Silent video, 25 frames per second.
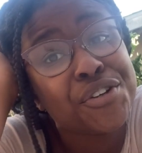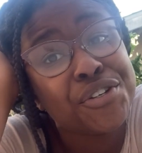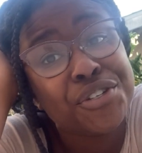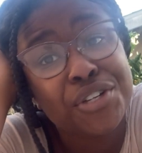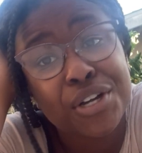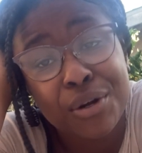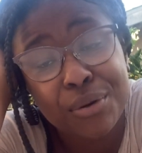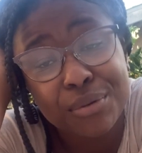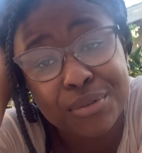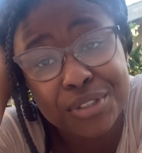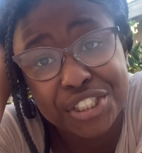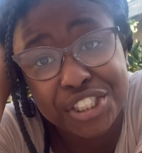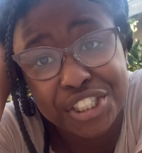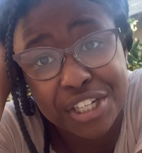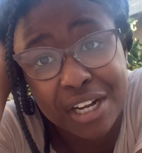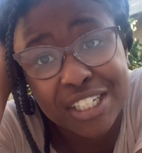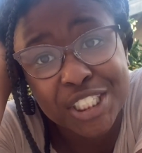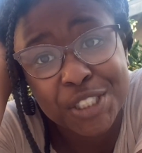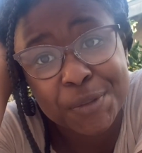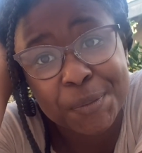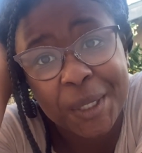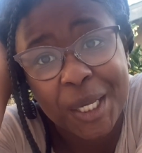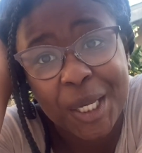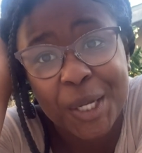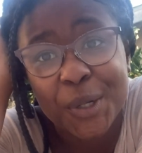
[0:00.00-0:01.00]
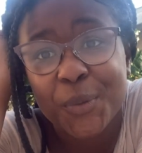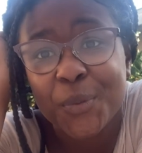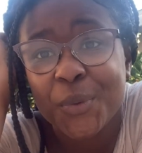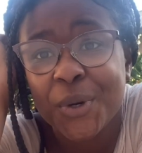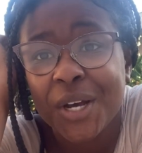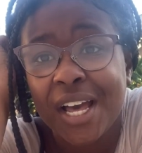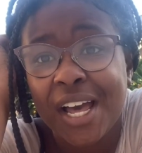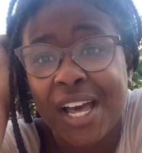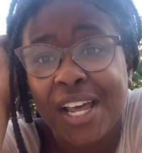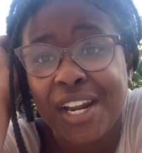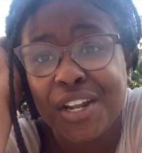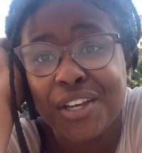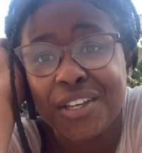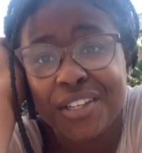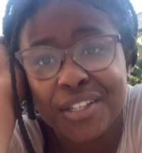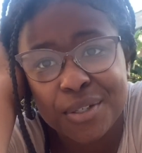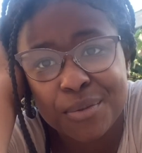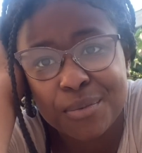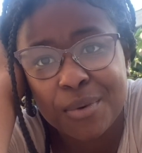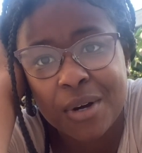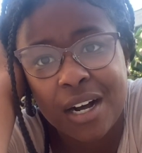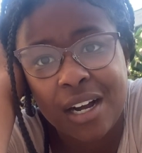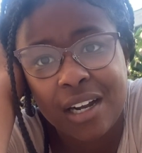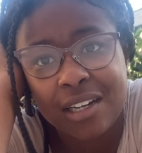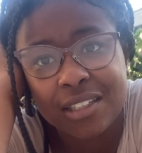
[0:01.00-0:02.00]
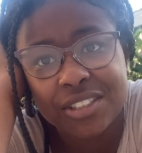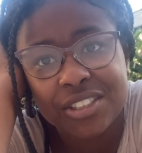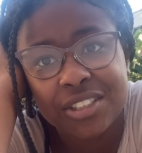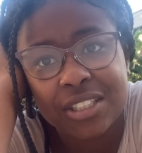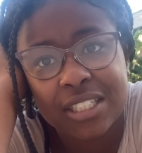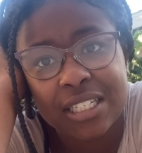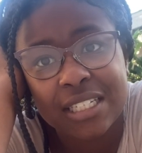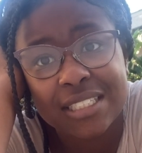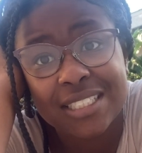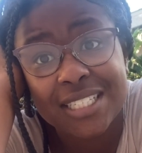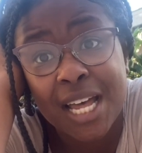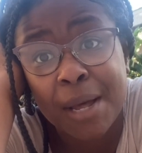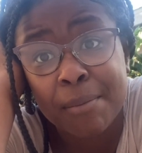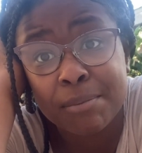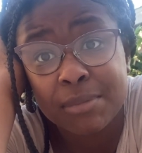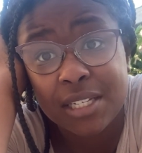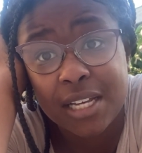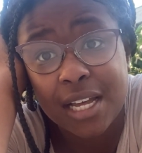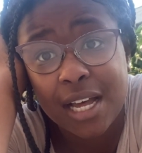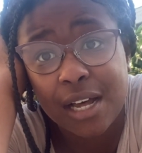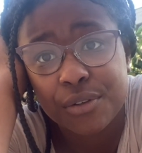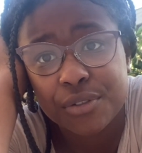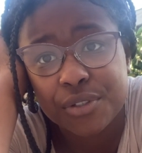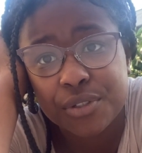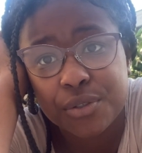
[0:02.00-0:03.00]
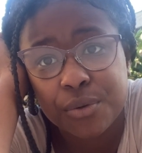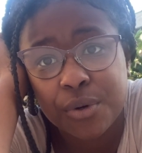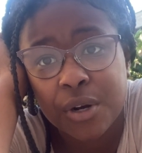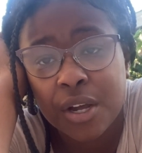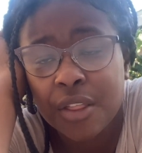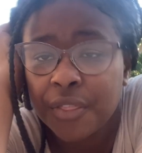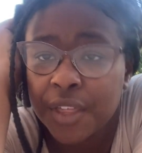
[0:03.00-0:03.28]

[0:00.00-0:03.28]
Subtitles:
don't judge me when you watch this empty house tour.